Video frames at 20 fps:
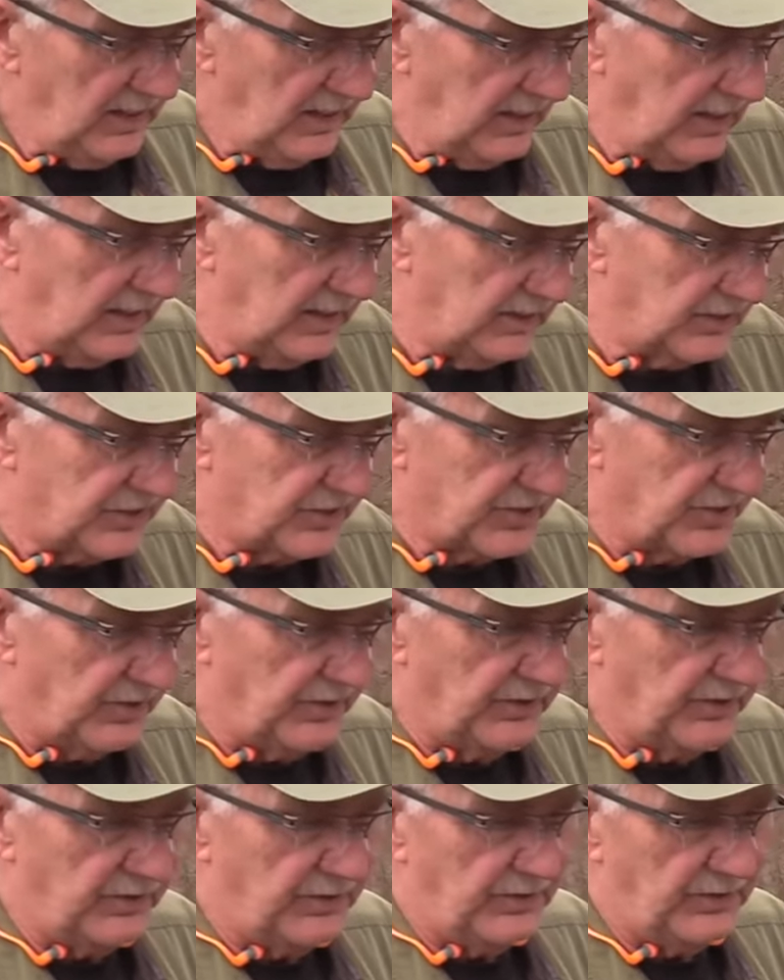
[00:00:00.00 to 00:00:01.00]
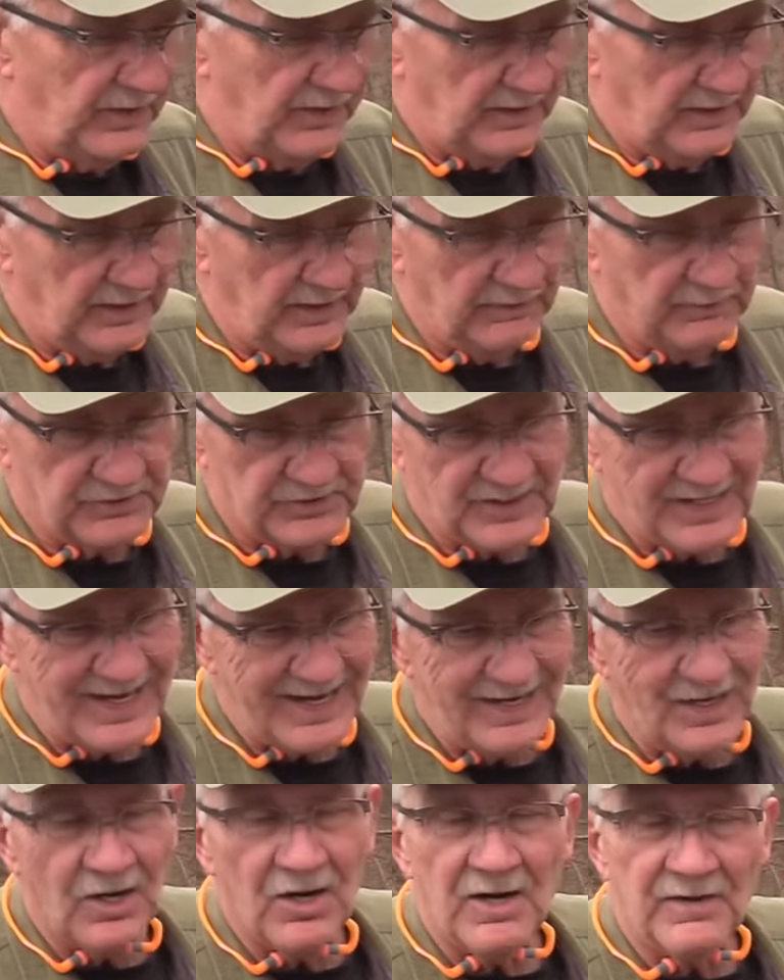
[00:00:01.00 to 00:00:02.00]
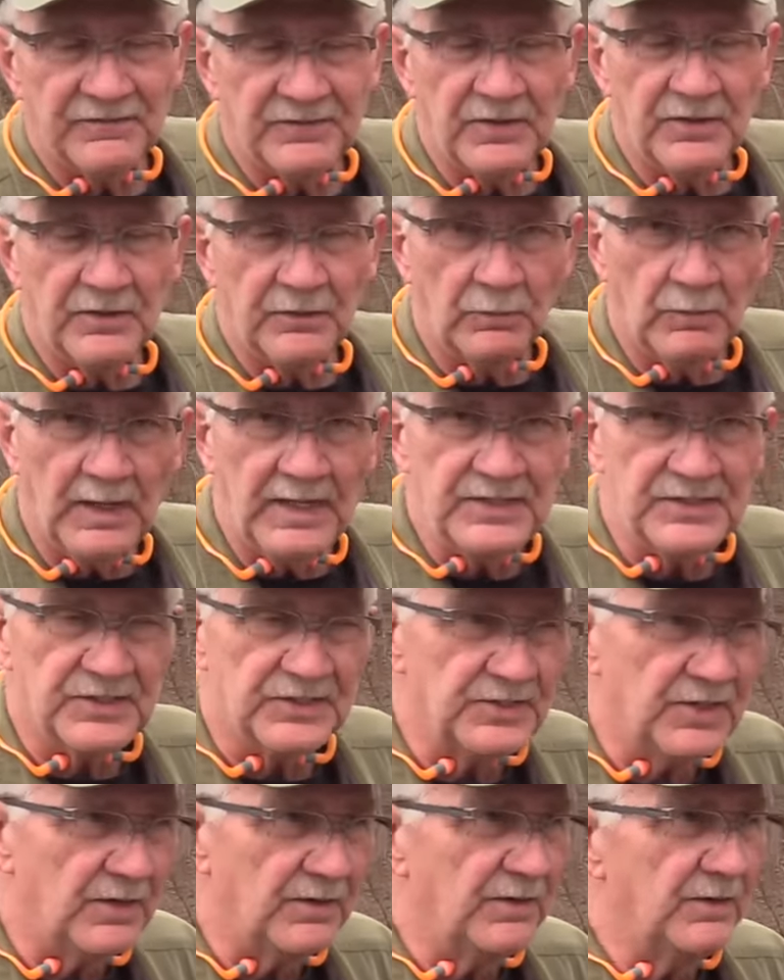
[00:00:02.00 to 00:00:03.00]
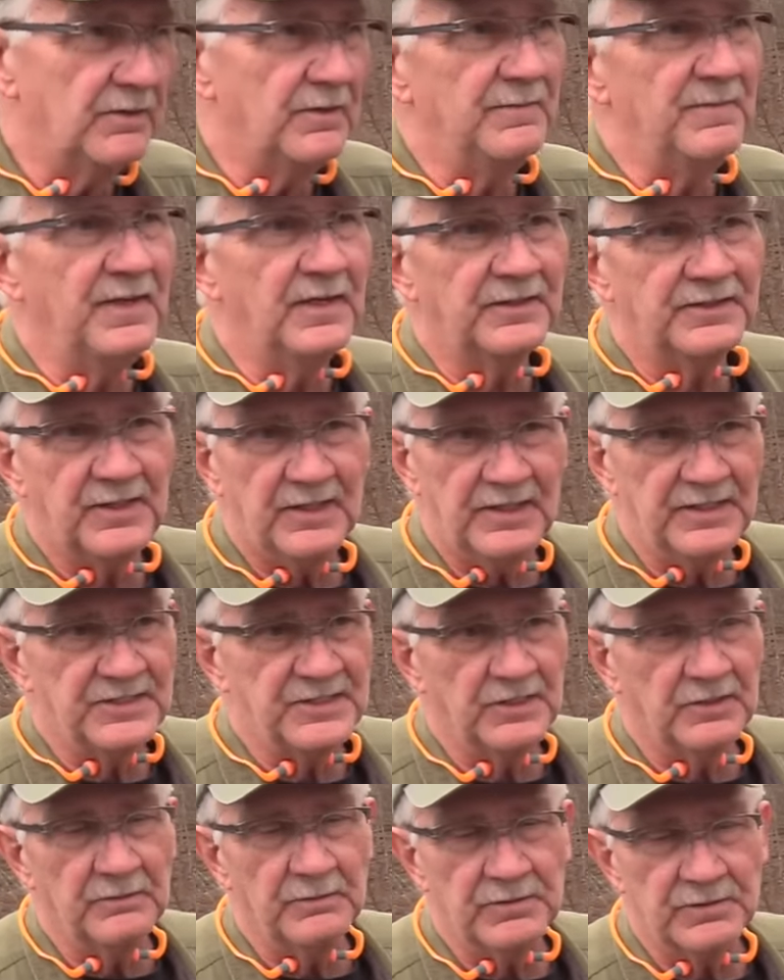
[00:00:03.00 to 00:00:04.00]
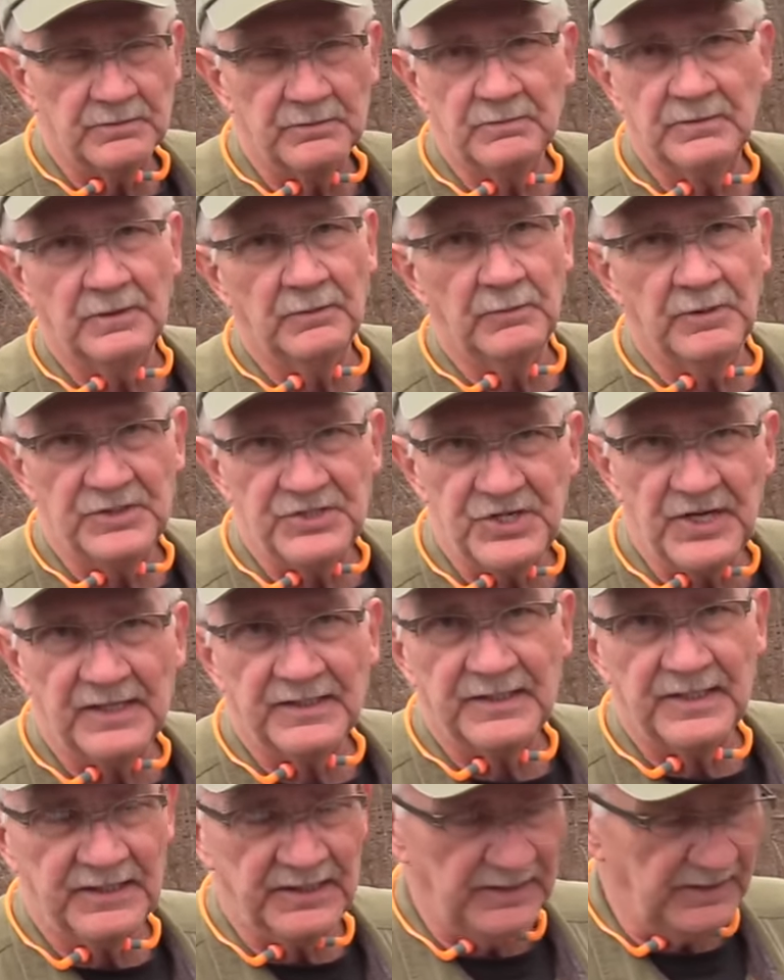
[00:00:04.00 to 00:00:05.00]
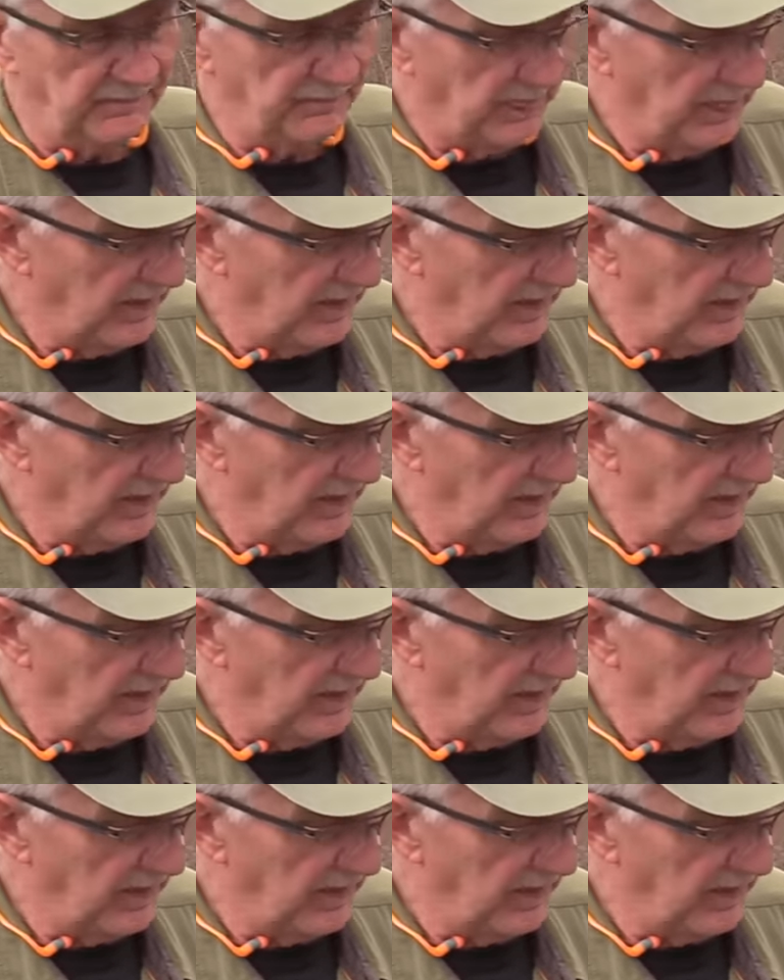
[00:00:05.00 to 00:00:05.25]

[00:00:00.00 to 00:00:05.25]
And so it was kind of off to the races, although the military still was rejecting it.